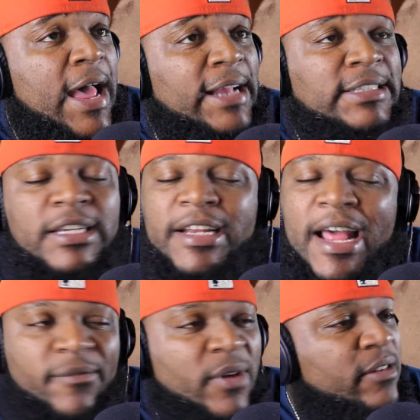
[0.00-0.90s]
I can tell you
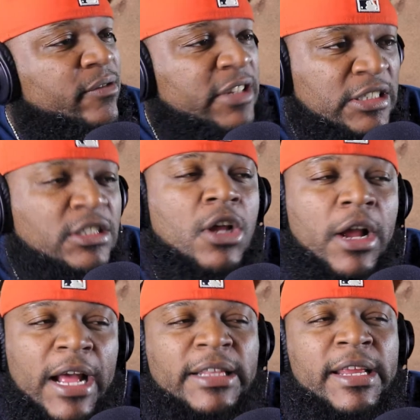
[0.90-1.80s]
now, if this the
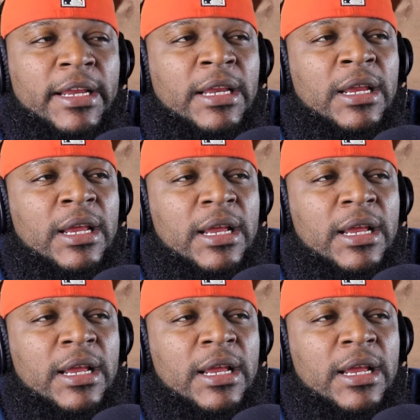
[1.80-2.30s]
song I think